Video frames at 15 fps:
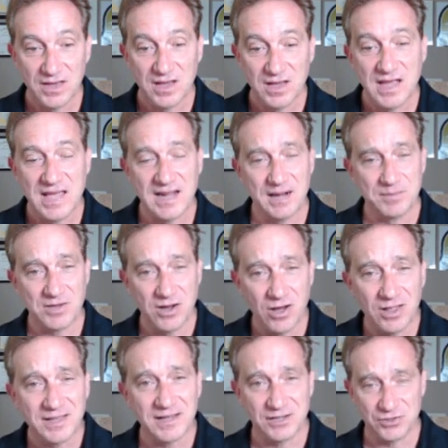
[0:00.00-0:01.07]
And I'm
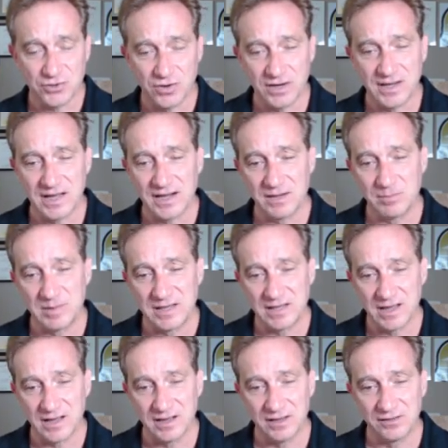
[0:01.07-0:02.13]
calling it truncated
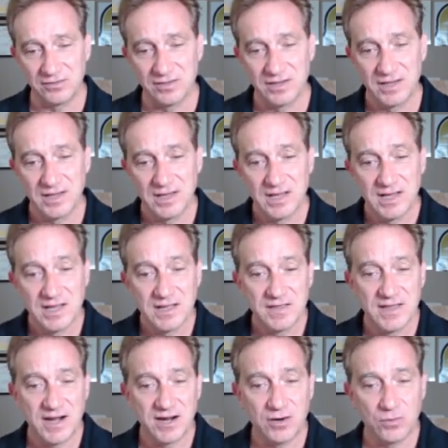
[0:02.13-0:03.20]
because
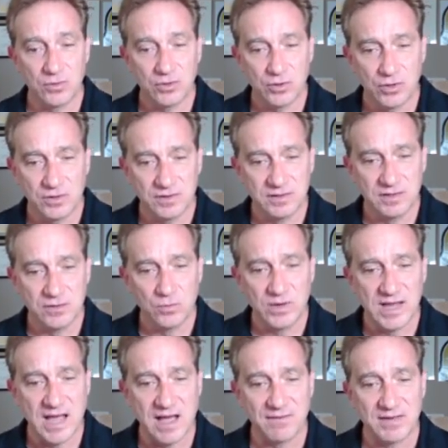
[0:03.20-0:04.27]
there we
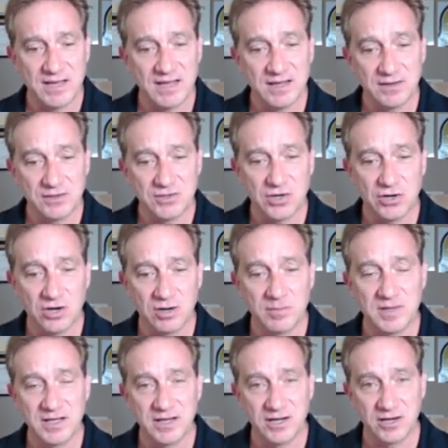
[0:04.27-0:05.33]
have a term
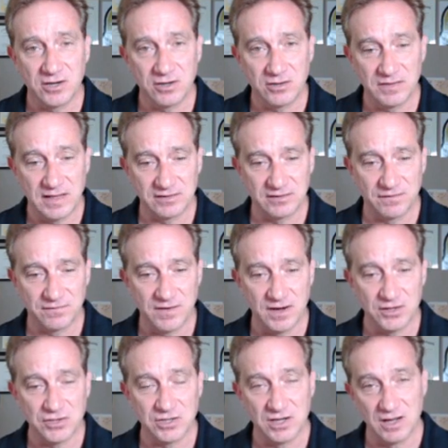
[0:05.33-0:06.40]
here that's a
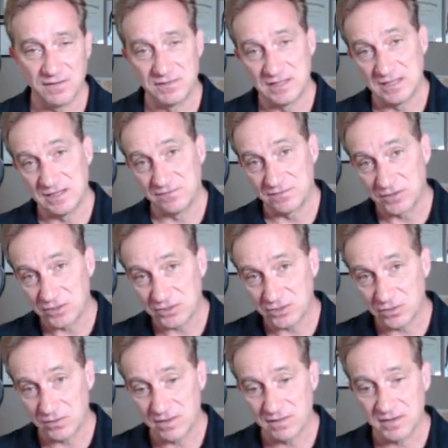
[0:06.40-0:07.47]
function of the first
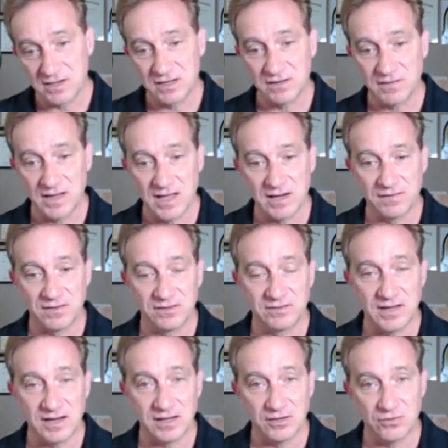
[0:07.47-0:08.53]
derivative and of the
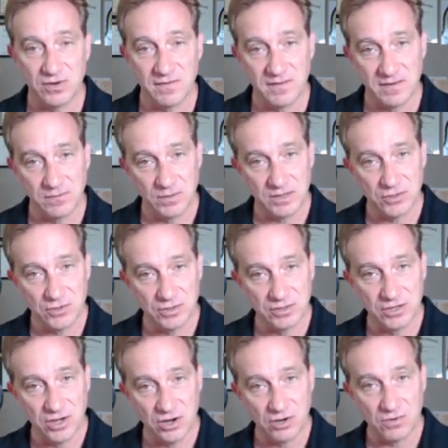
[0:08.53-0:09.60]
second derivative, and we could
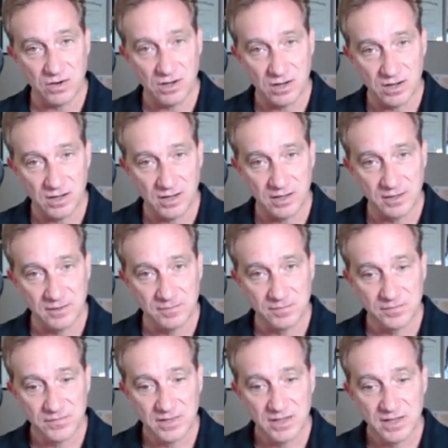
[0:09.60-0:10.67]
go on
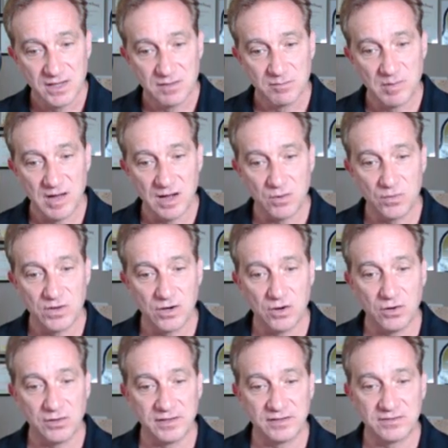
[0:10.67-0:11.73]
but we're
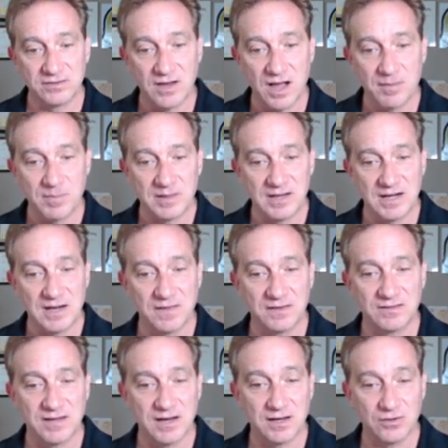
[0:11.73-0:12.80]
only stopping it at the
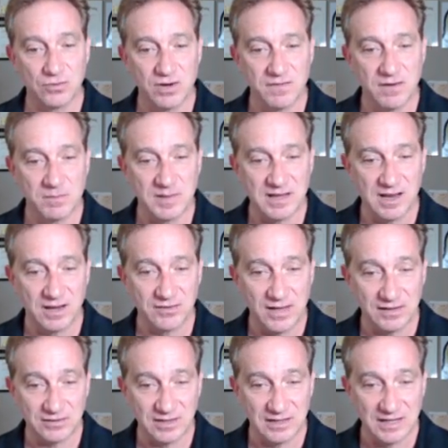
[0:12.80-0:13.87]
second derivative because that's
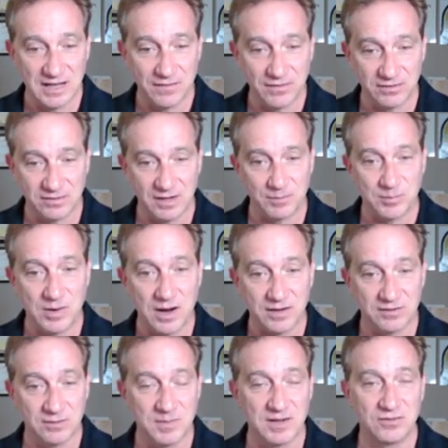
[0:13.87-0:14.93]
going to give us an
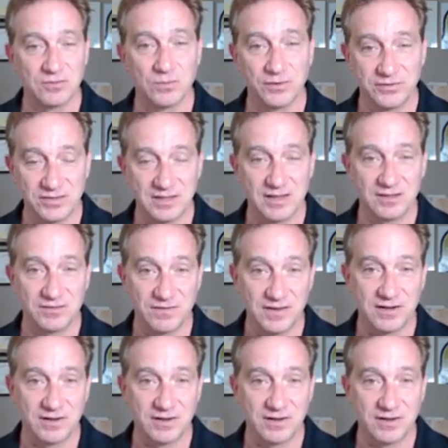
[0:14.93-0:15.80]
approximation we'll see that's very